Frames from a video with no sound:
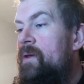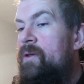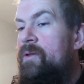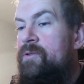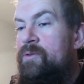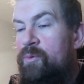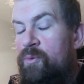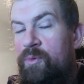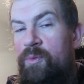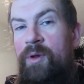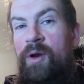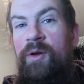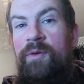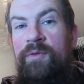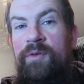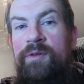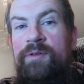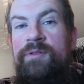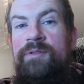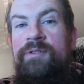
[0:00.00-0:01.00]
so we went
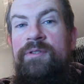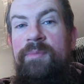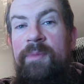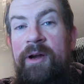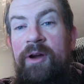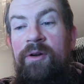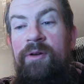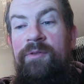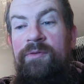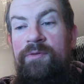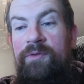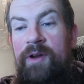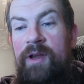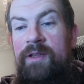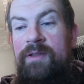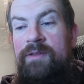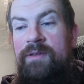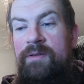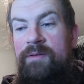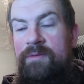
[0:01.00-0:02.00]
over to my
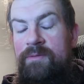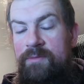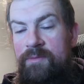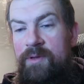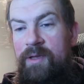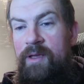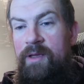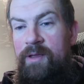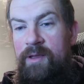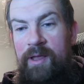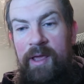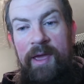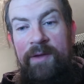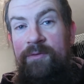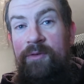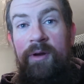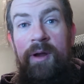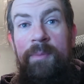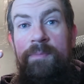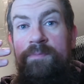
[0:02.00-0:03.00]
girlfriend's uh,
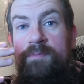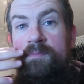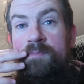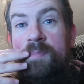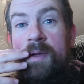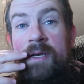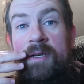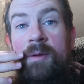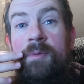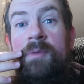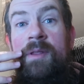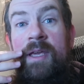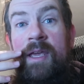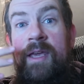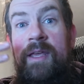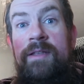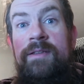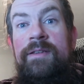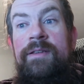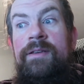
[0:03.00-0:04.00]
after I picked up the
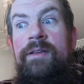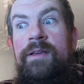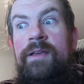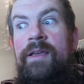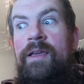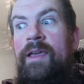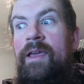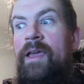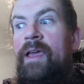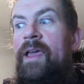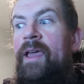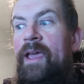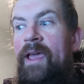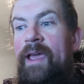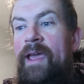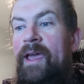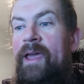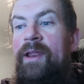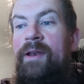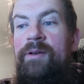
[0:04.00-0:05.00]
kids
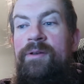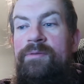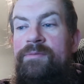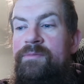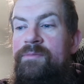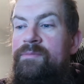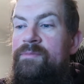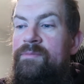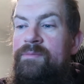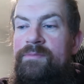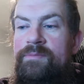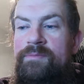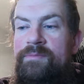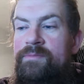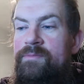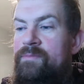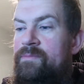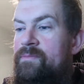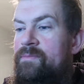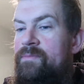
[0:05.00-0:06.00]
and
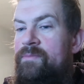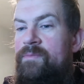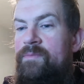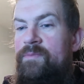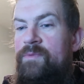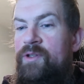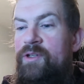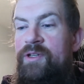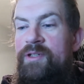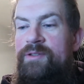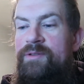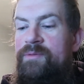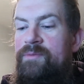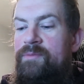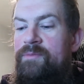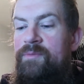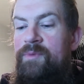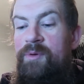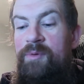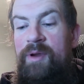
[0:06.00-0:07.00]
just
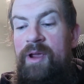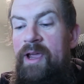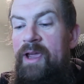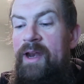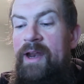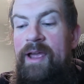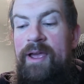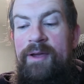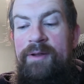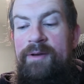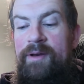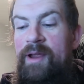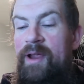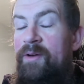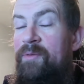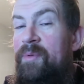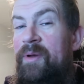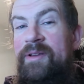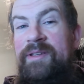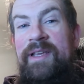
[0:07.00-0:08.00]
we were hanging out.
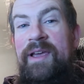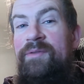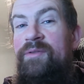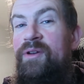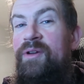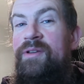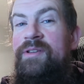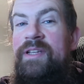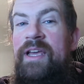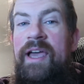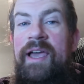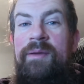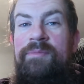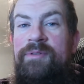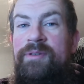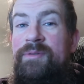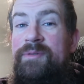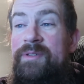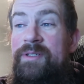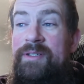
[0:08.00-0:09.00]
Everybody's having a good time.
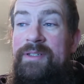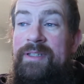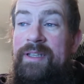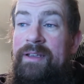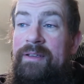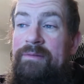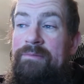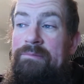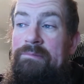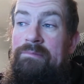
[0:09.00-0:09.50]
So it was just like,